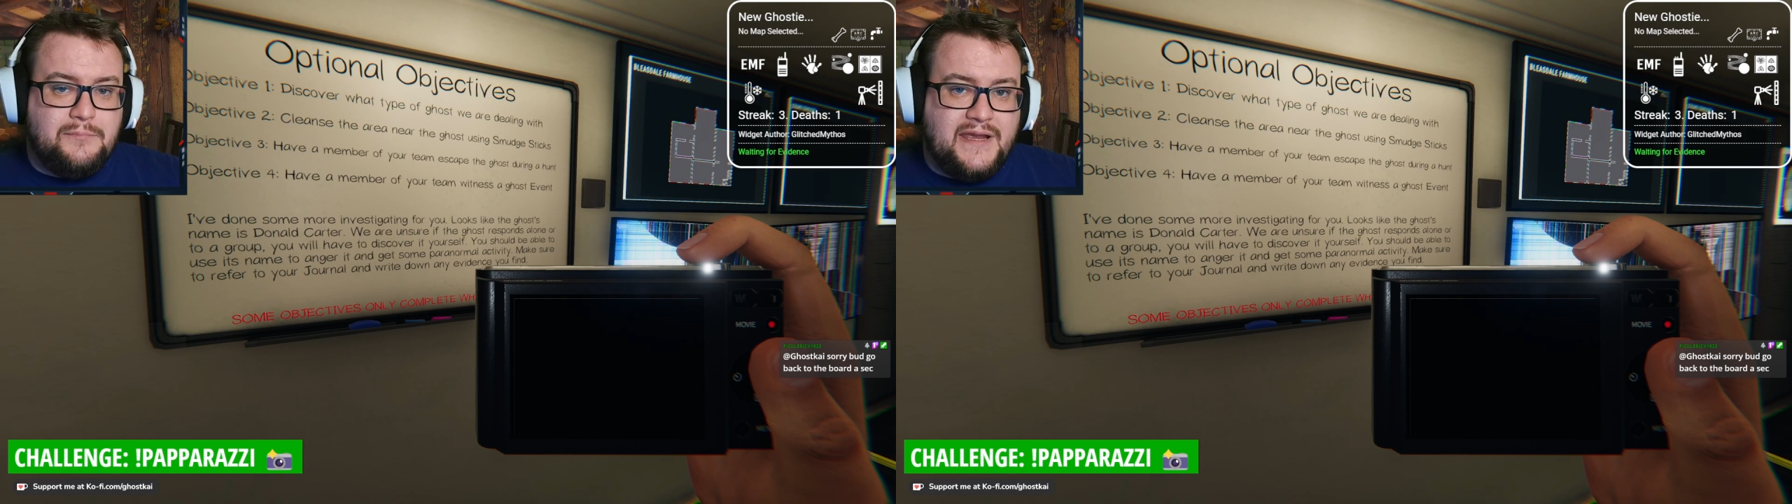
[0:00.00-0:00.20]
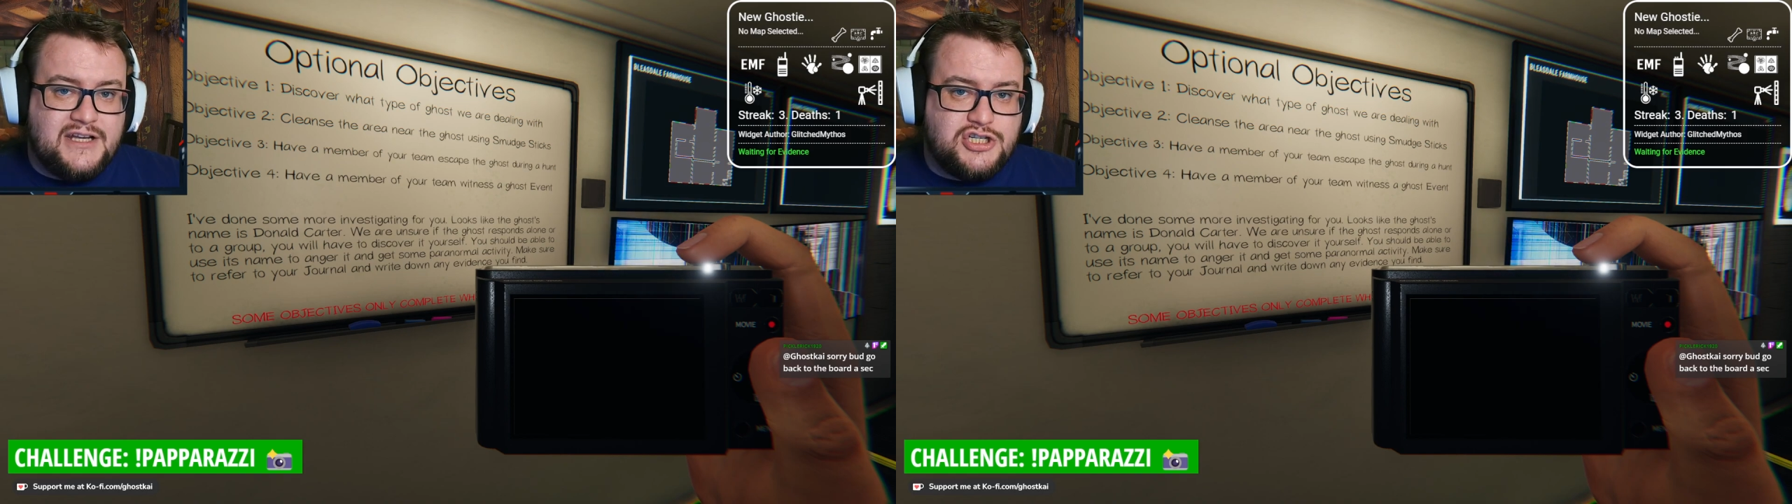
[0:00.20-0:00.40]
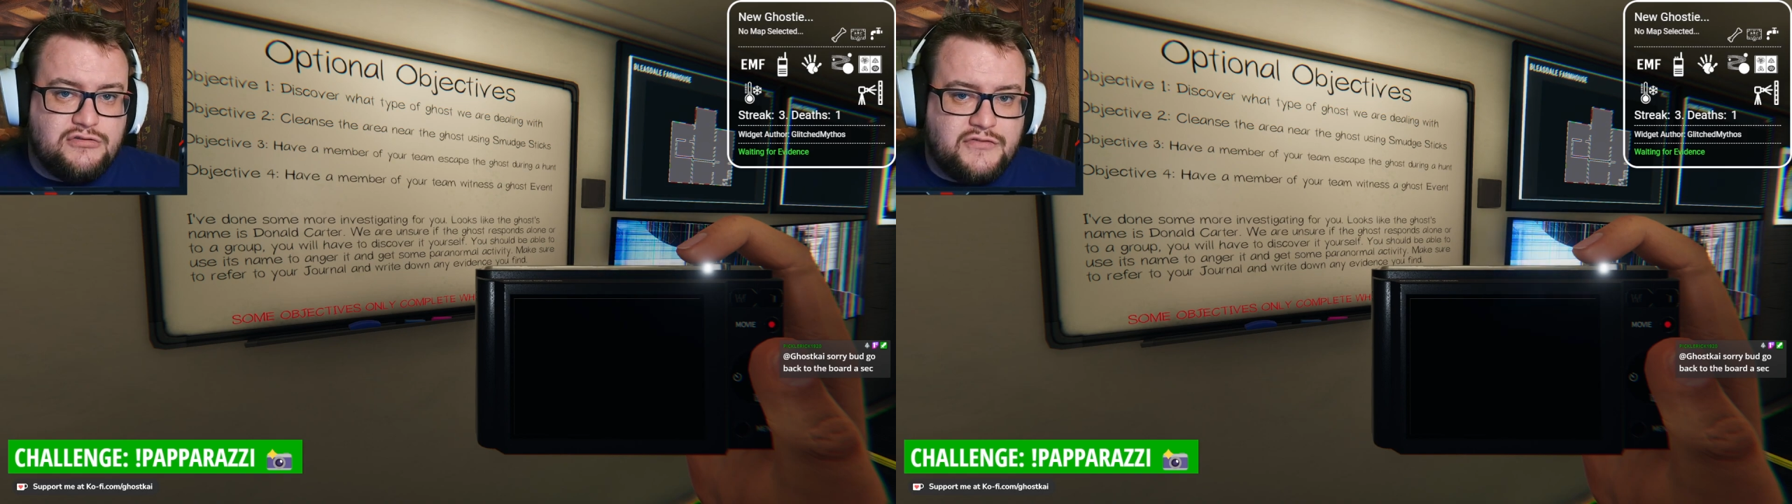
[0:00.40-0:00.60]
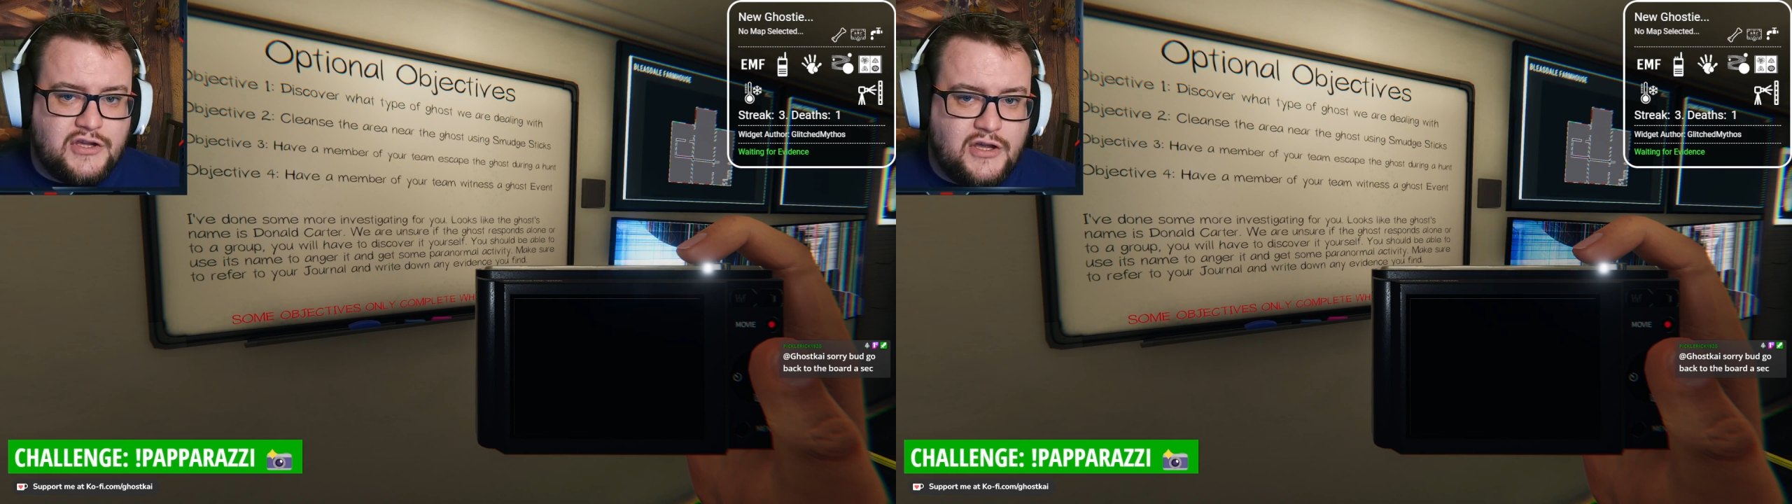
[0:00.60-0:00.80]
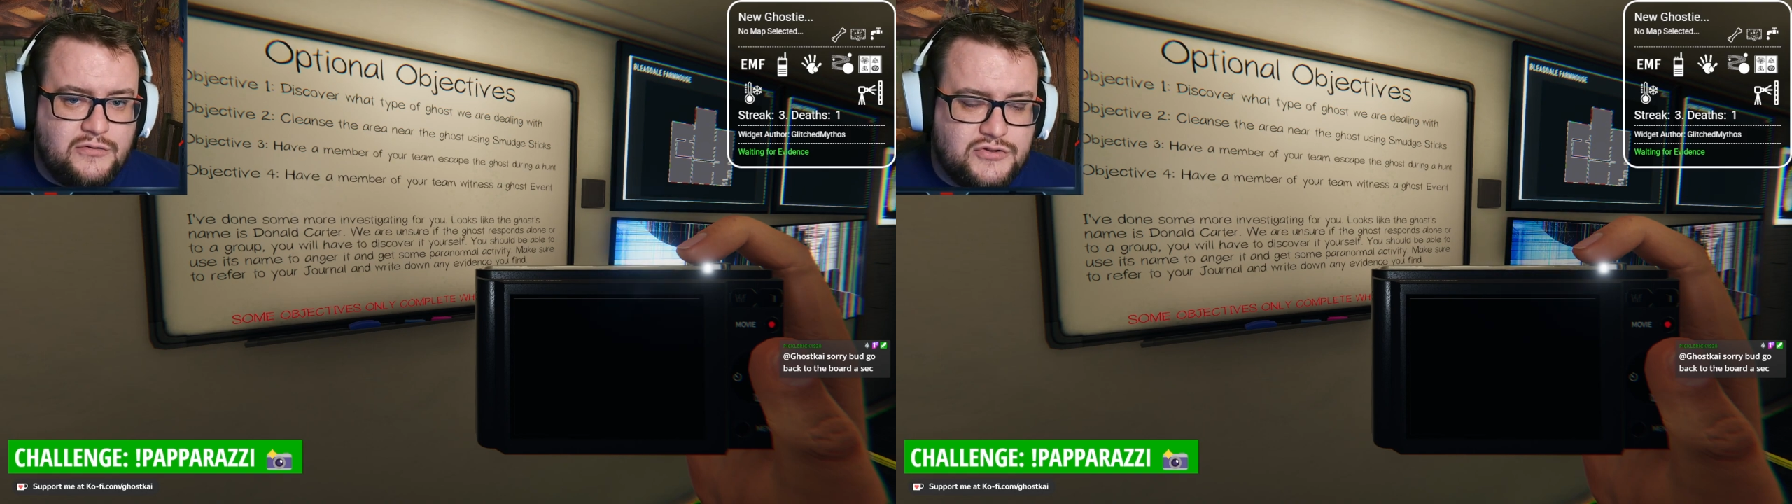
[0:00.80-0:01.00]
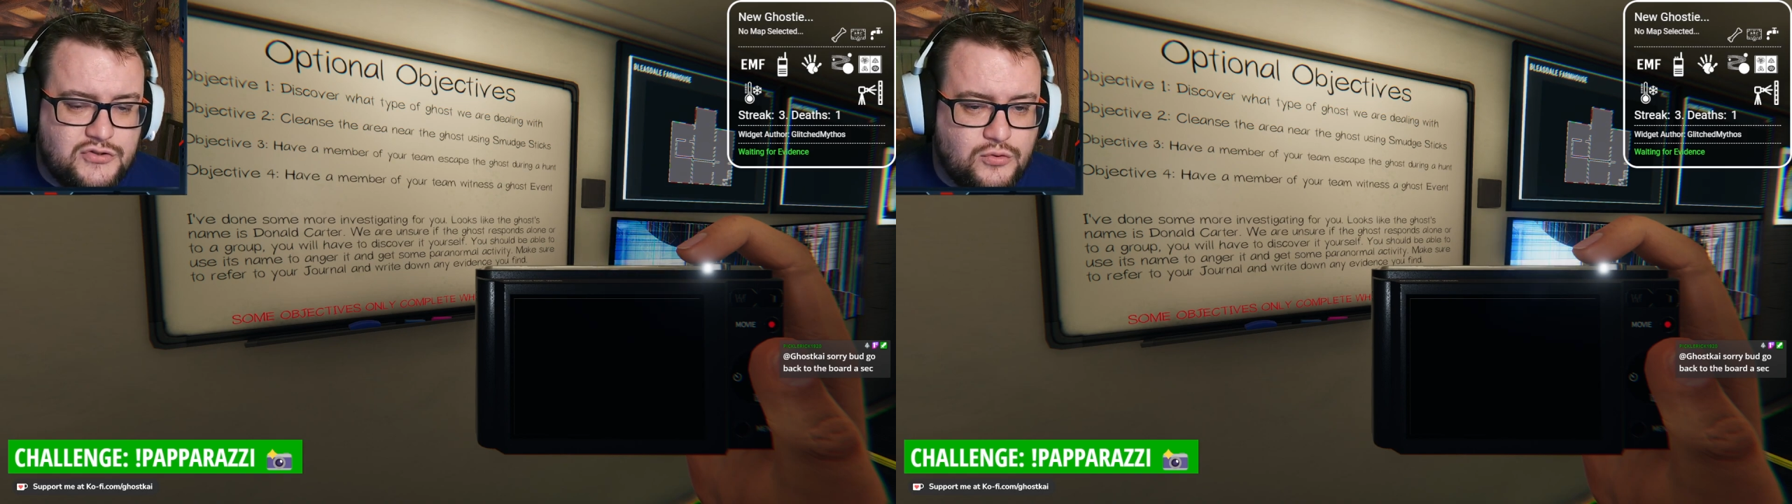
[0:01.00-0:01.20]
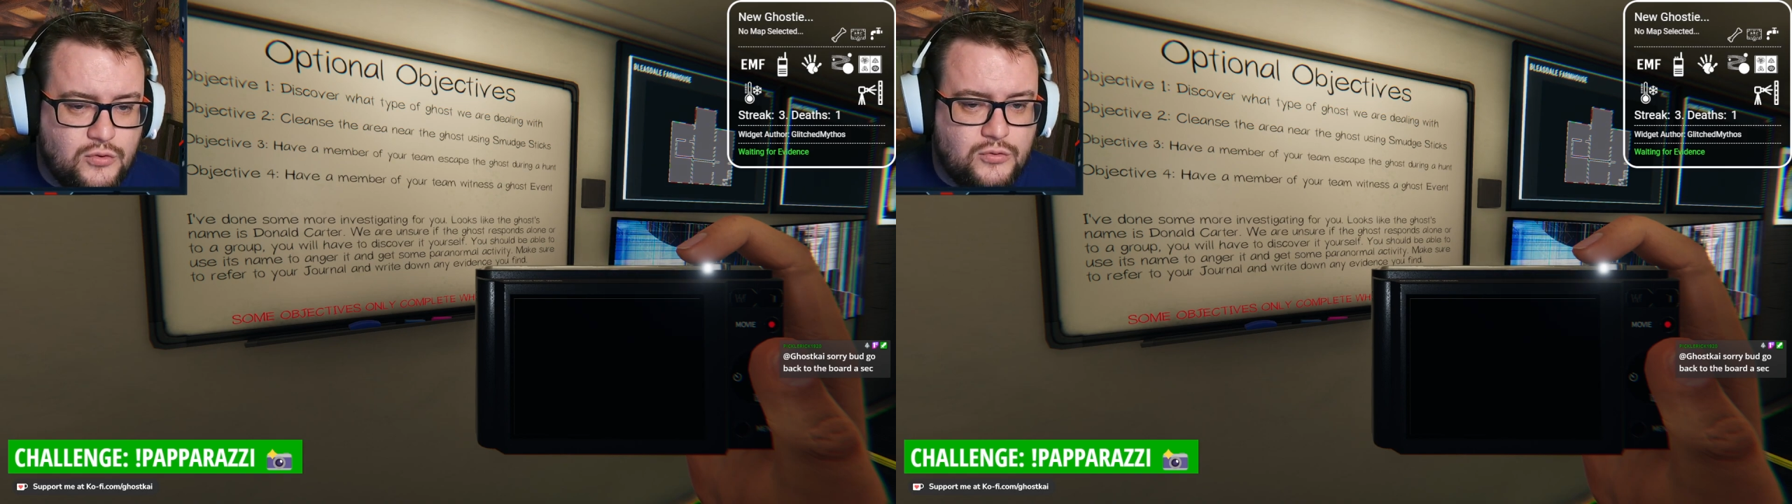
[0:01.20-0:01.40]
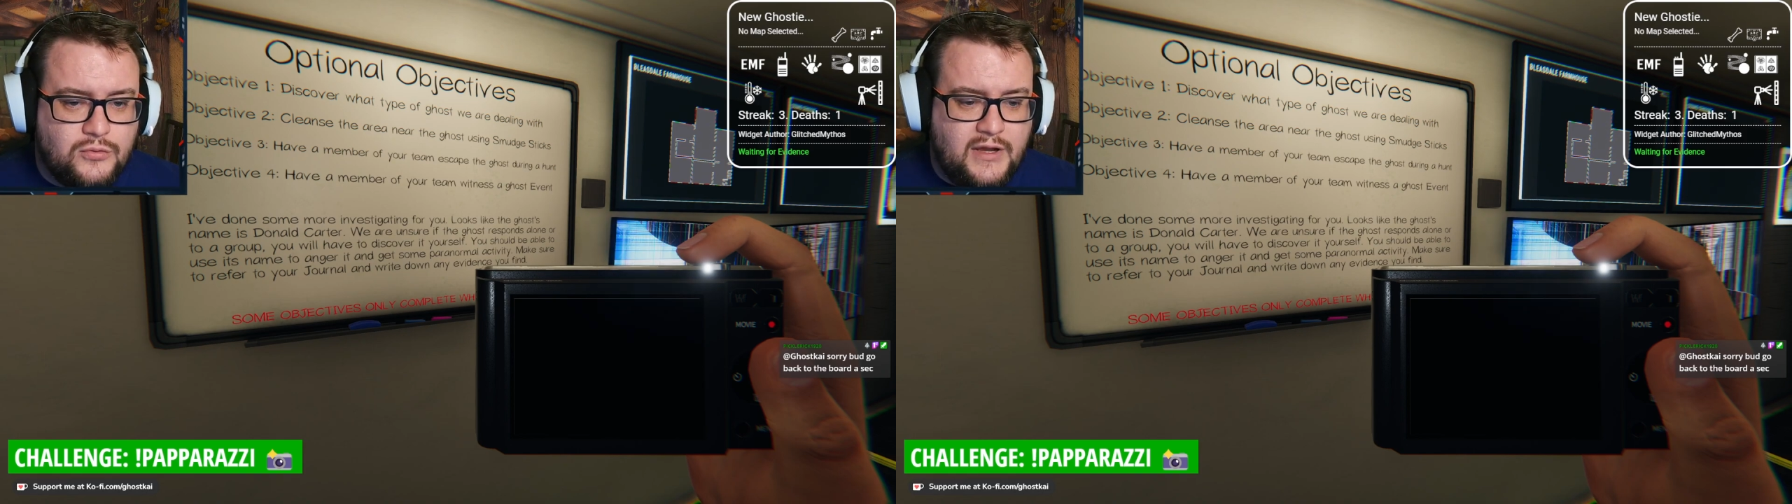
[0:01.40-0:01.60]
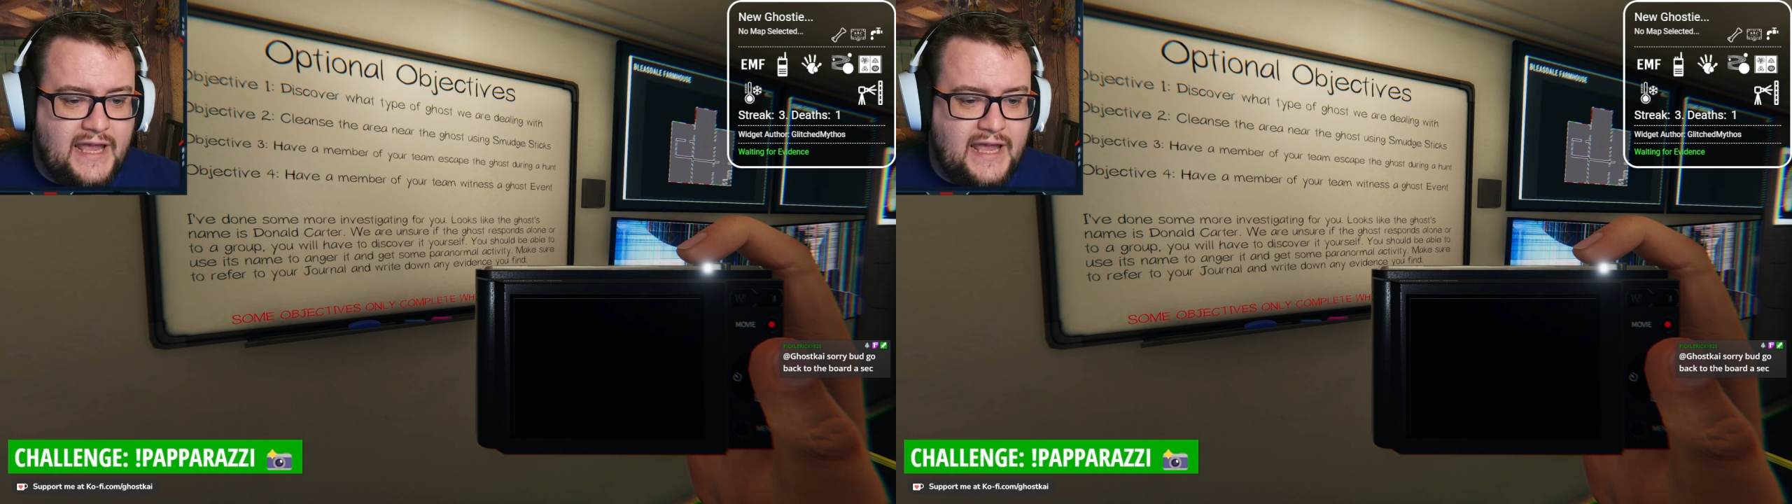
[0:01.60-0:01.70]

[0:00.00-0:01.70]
picture of the ghost or